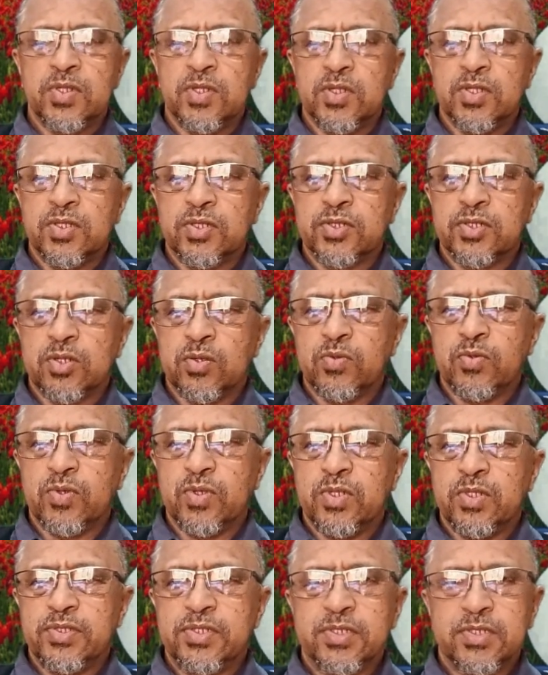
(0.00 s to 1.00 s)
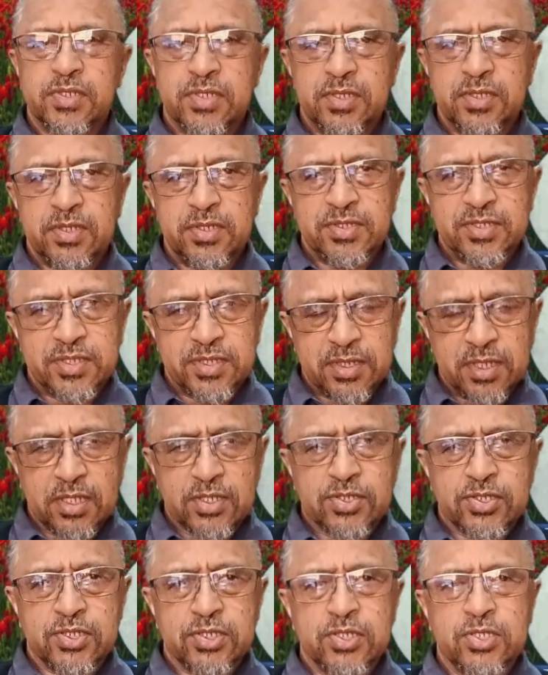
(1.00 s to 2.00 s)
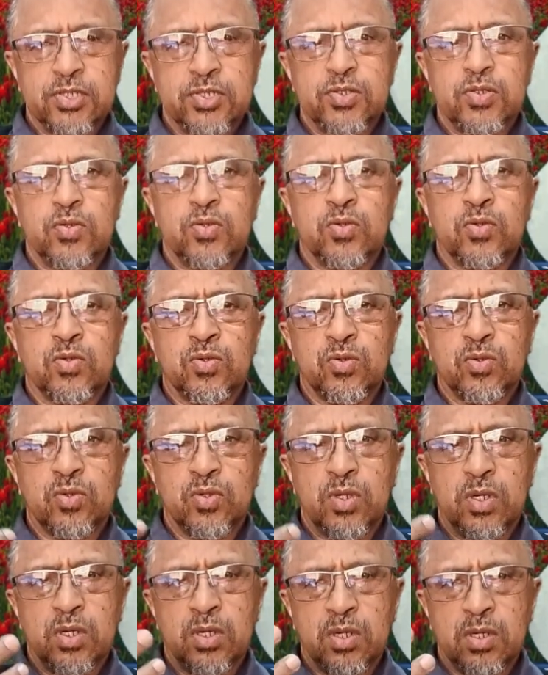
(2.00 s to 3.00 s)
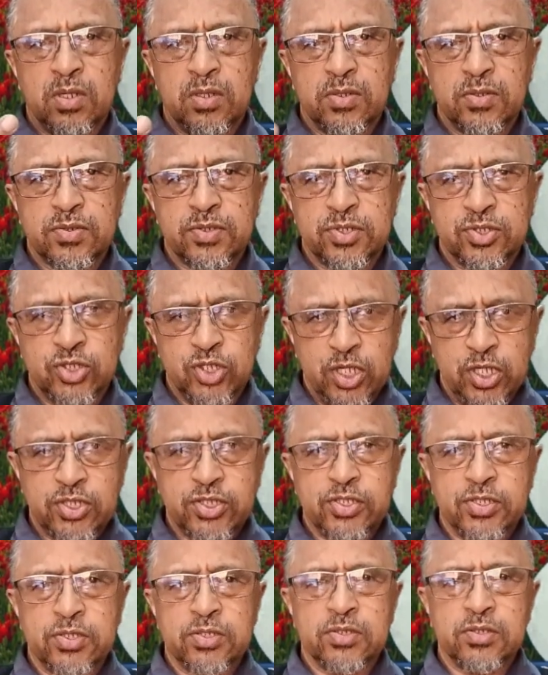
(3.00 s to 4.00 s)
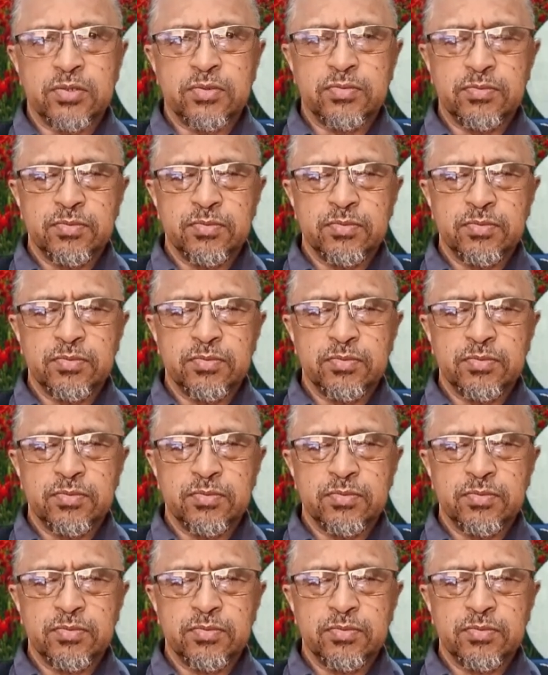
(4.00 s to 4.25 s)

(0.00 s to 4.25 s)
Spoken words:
So it's an instruction or a suggestion,